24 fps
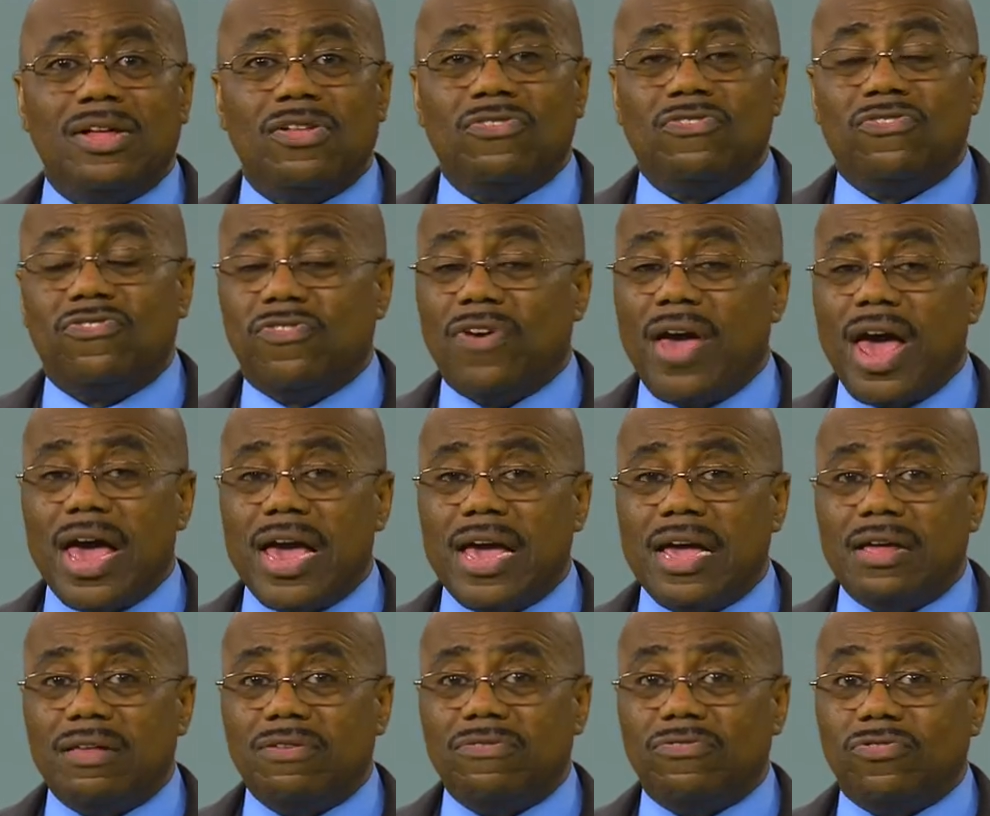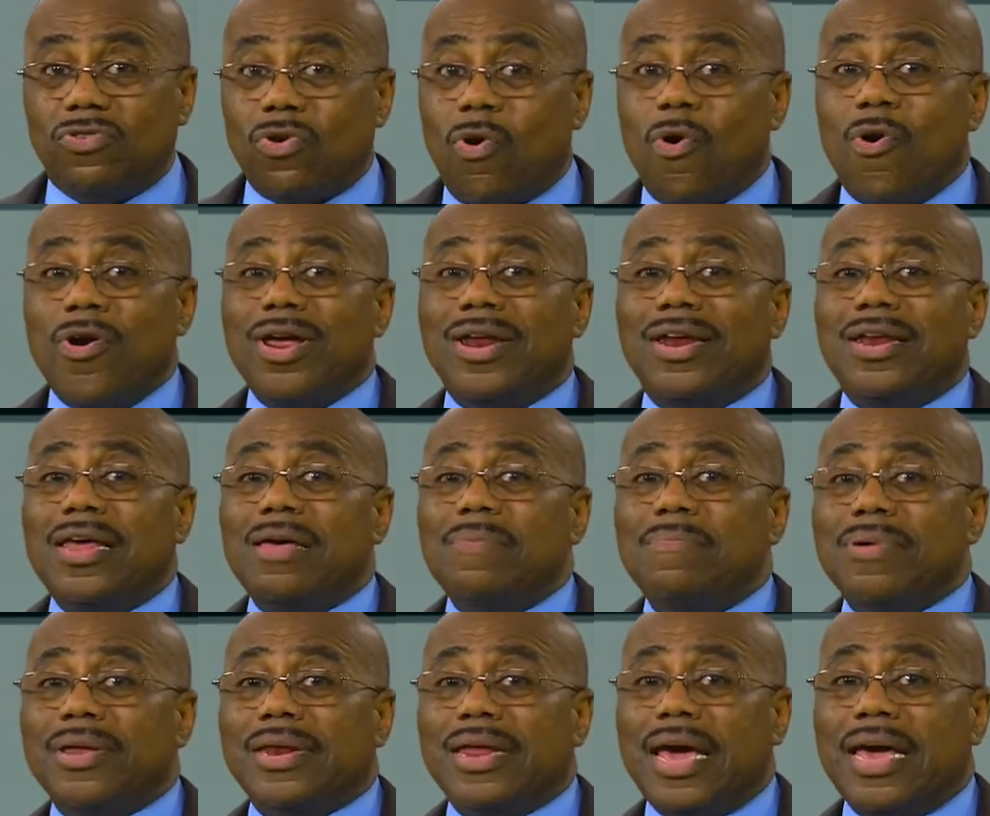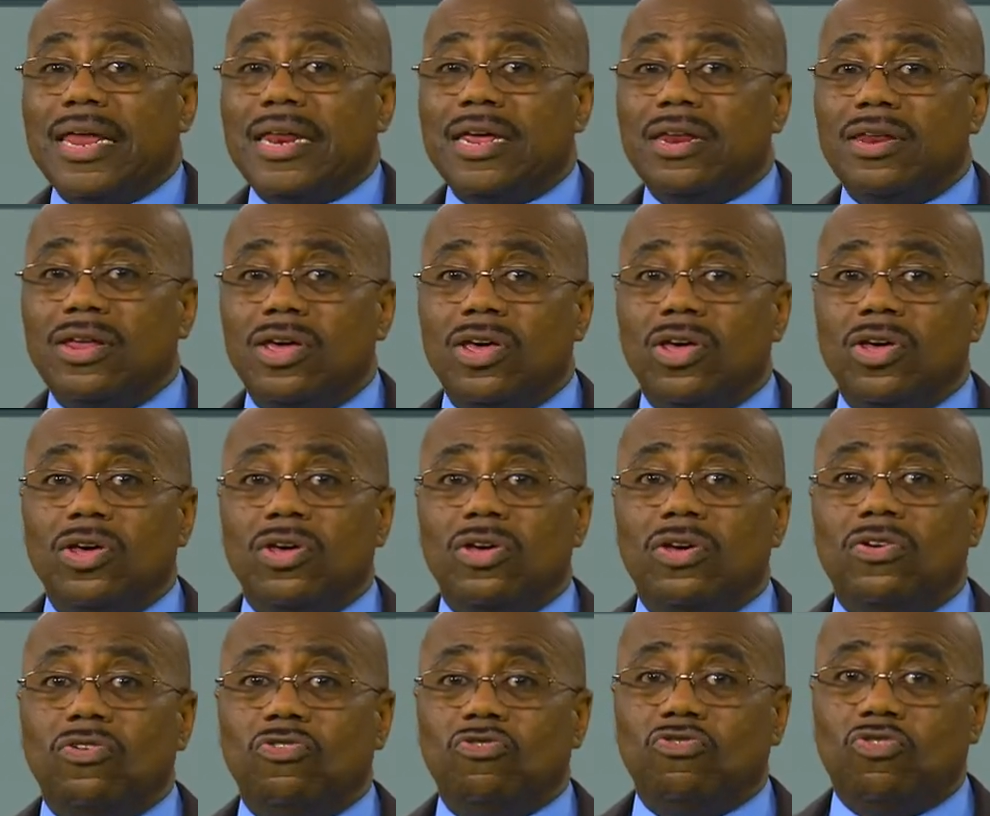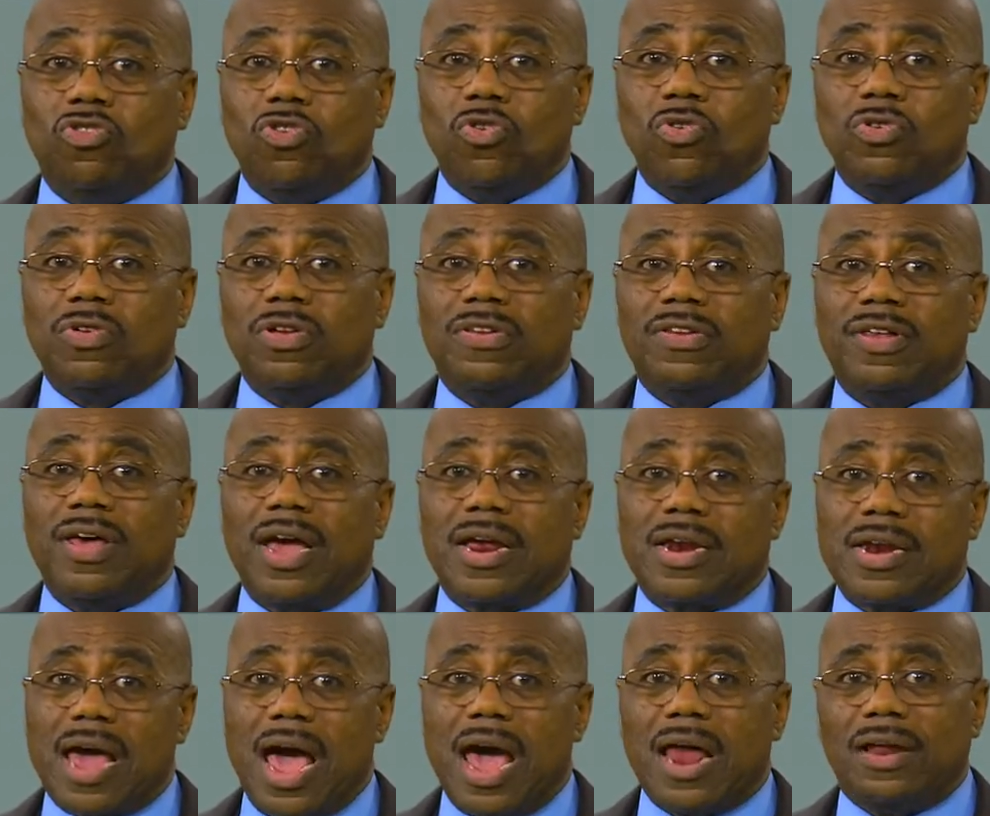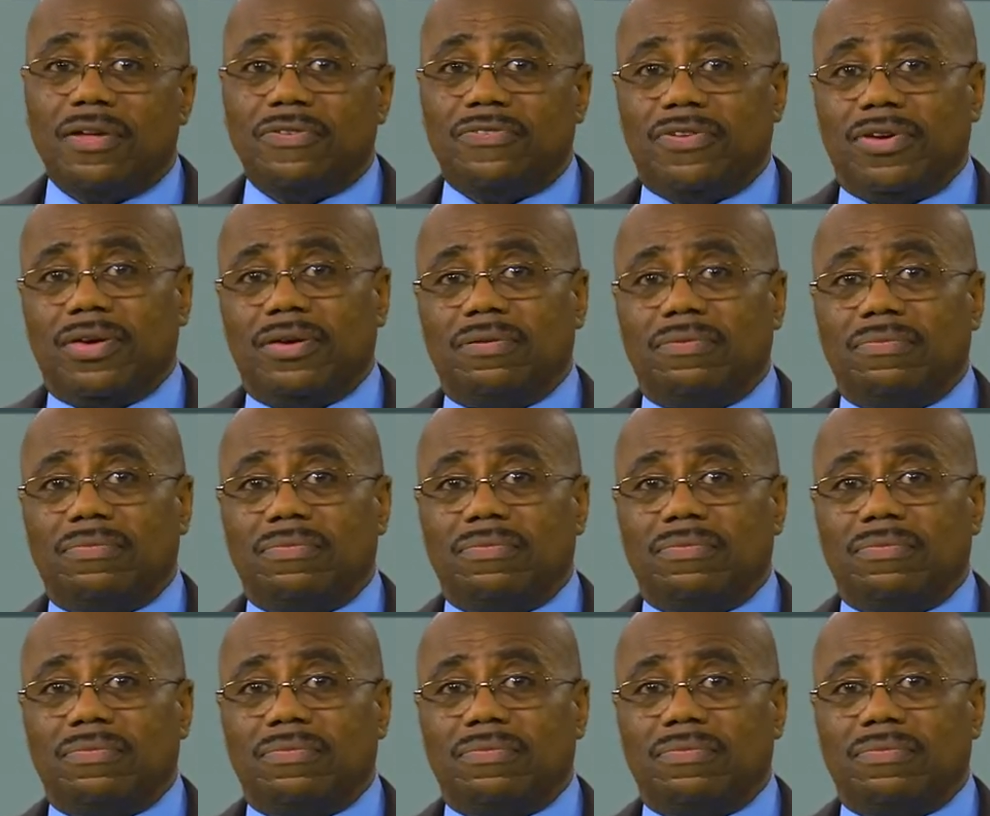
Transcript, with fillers: changed or eliminated due to technology.